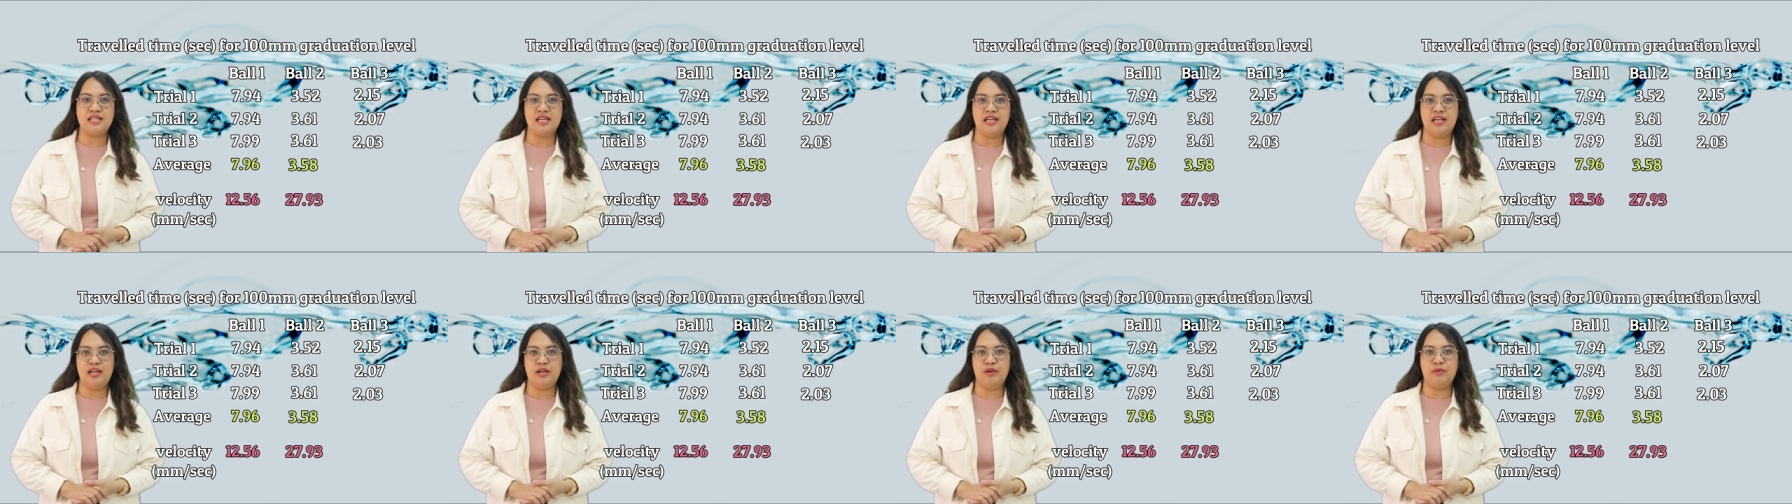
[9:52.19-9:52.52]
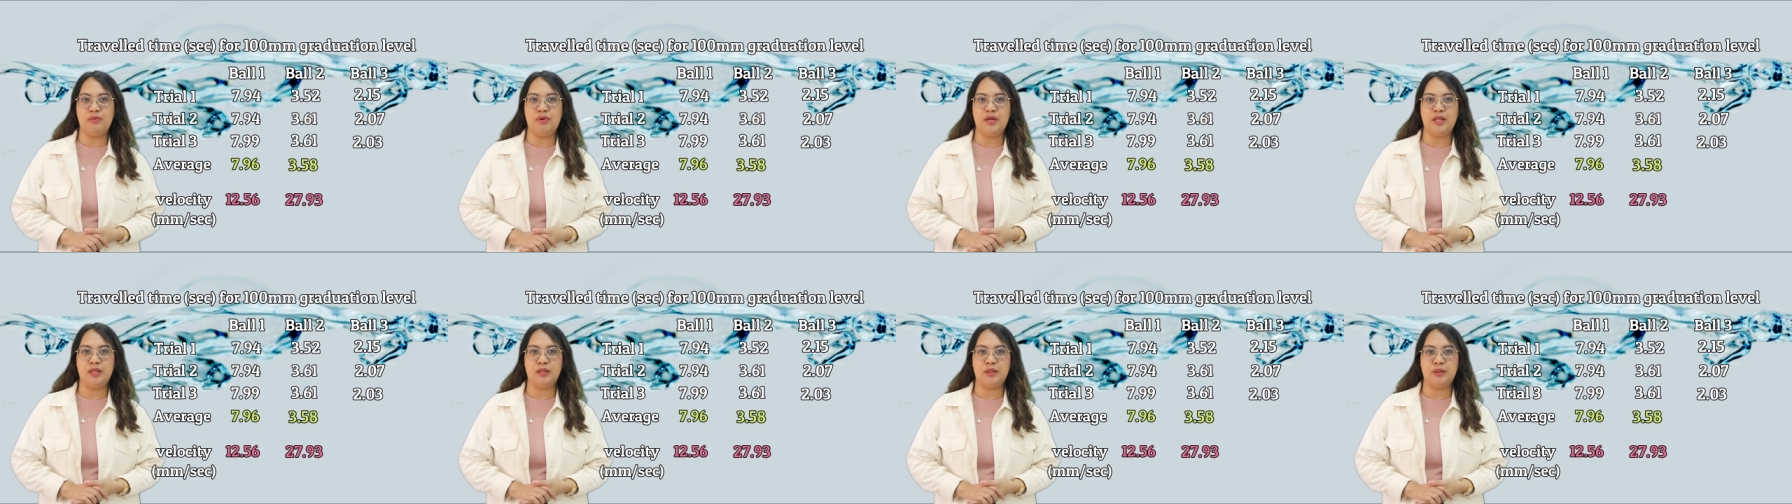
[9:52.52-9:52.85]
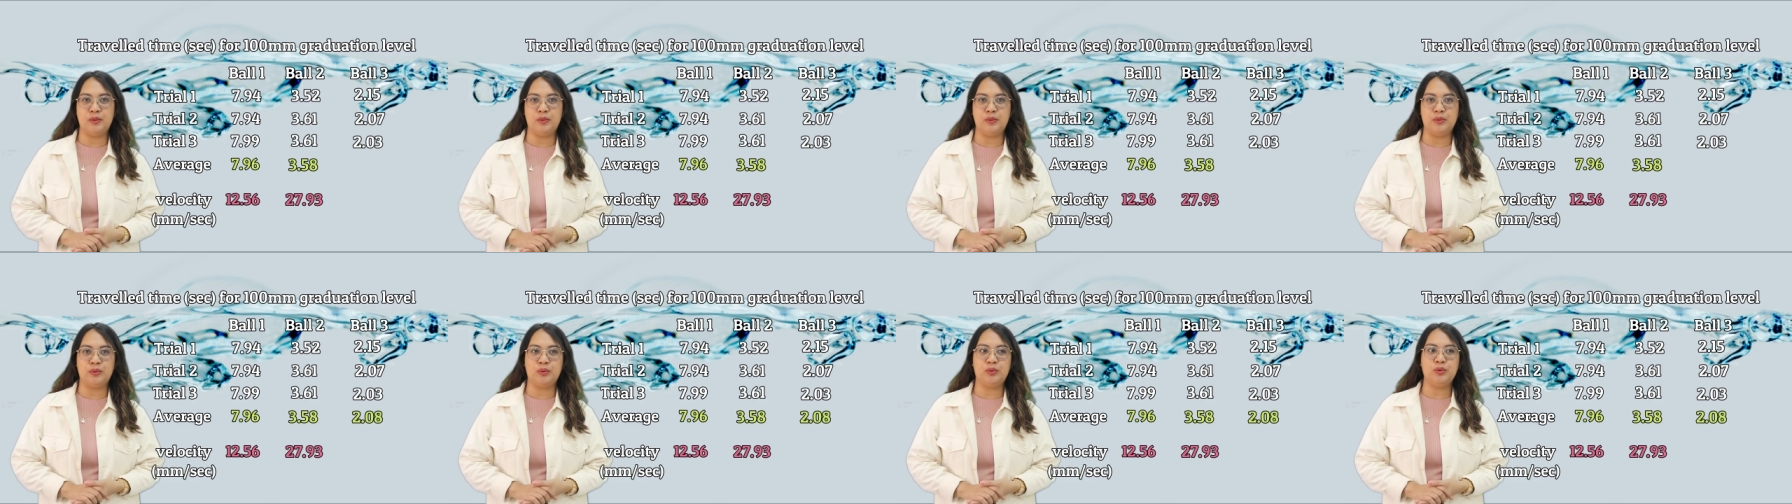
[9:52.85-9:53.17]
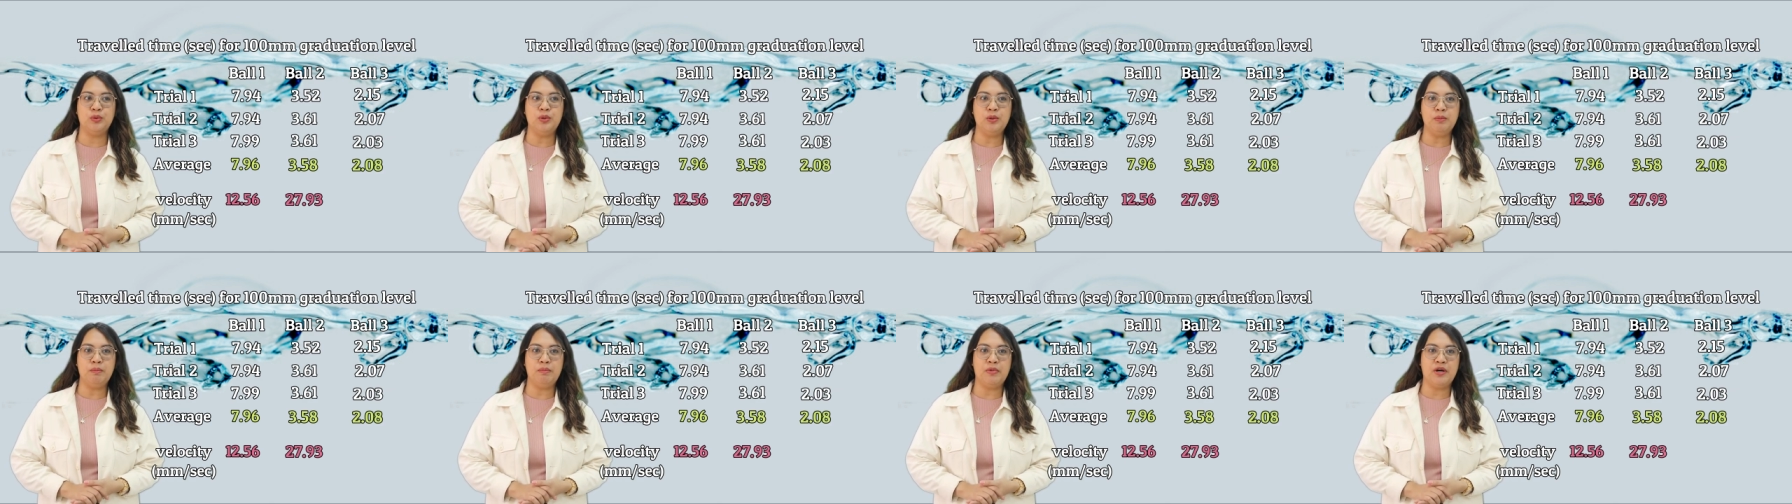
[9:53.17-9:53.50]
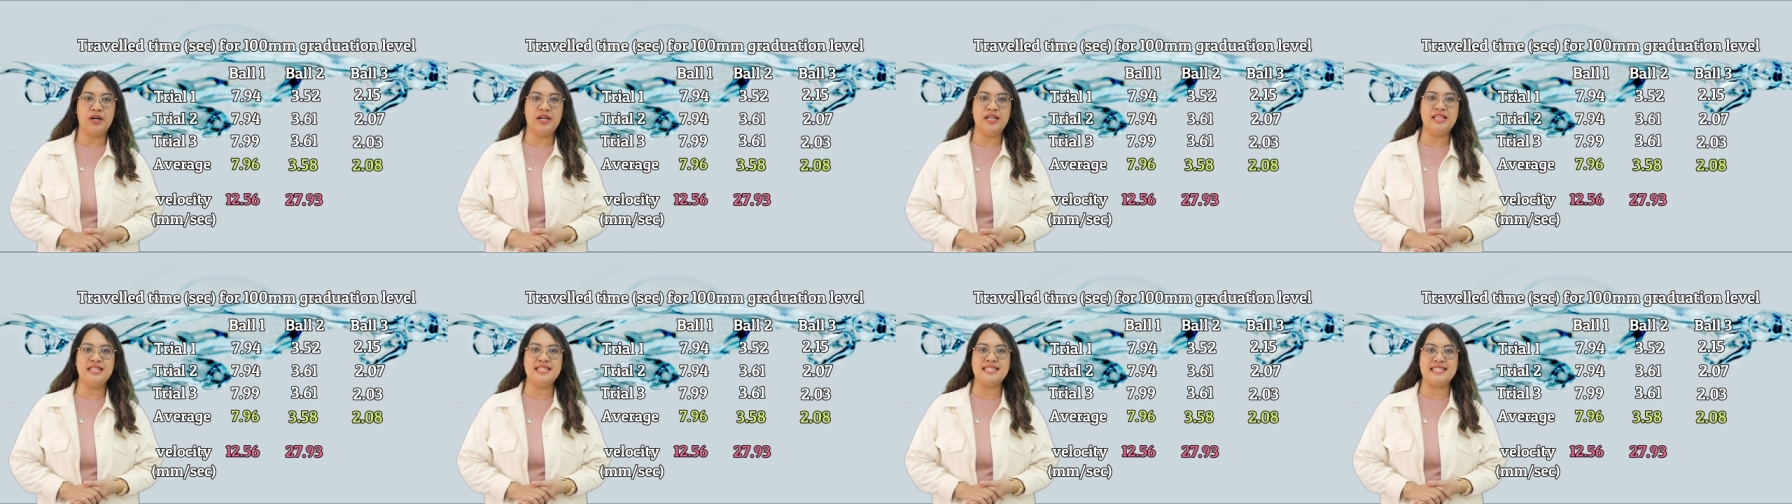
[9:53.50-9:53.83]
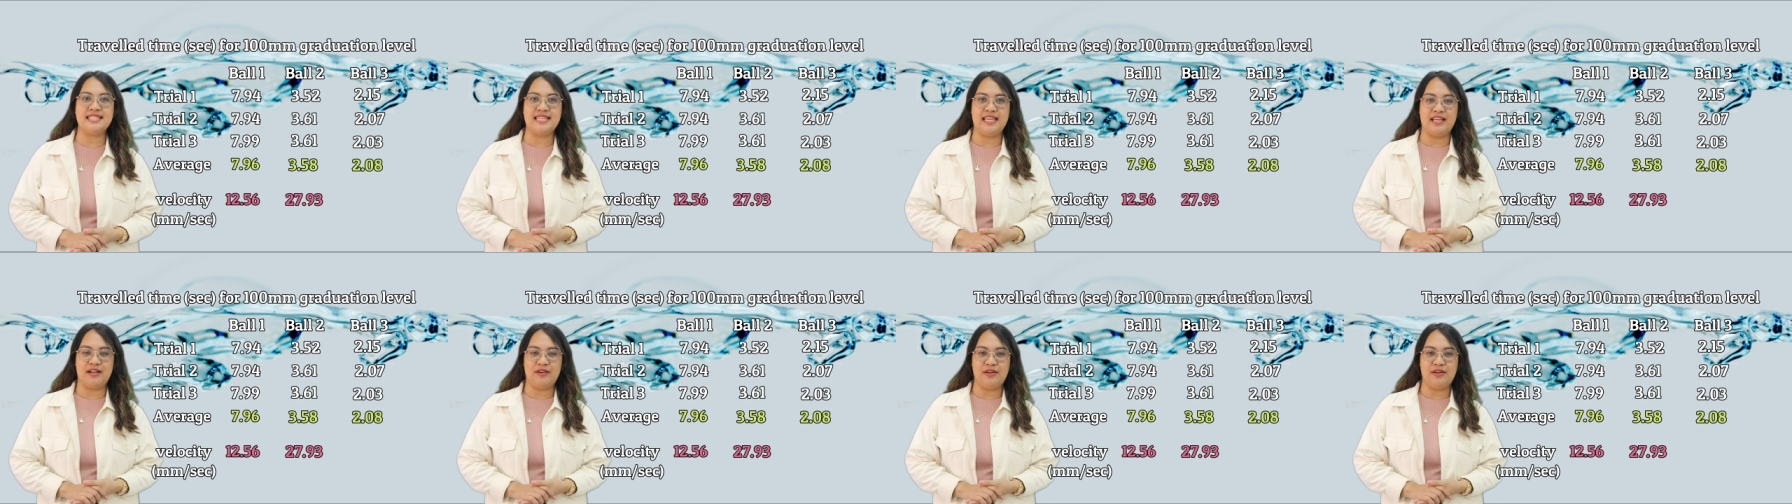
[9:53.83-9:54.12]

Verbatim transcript: equal to 2.08.